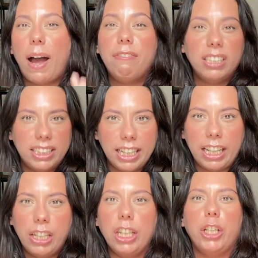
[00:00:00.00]
You have the
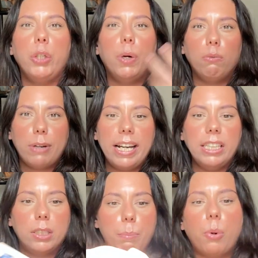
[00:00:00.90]
ticket, like you are
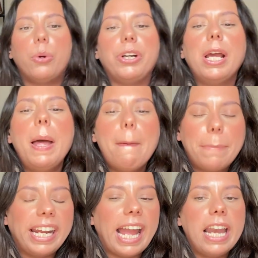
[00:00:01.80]
ready to board.
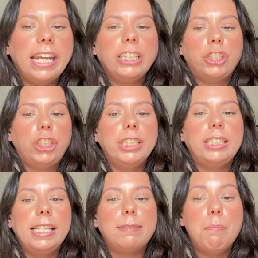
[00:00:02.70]
But again, it's
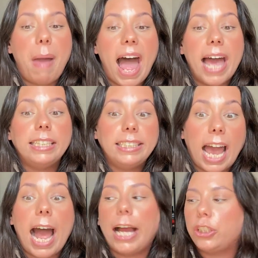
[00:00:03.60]
just this mad
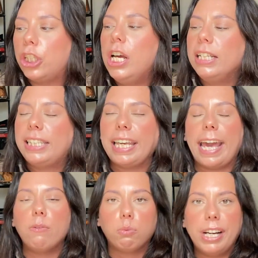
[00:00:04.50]
dash to
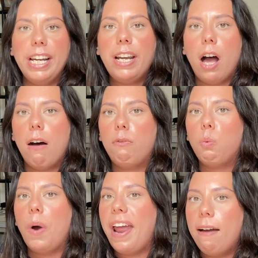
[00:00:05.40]
get rid of
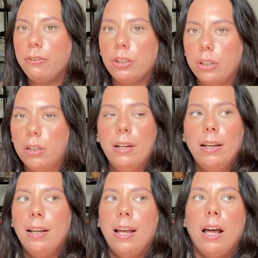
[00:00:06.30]
whatever
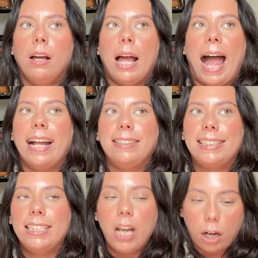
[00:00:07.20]
had
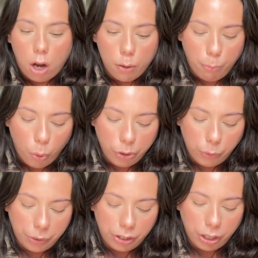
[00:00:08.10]
snuck on
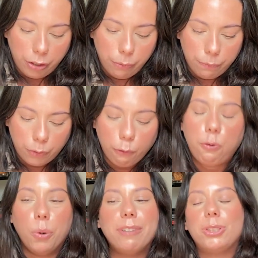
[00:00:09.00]
board with you
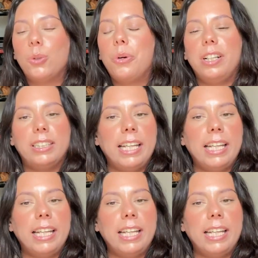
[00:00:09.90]
Four of Swords.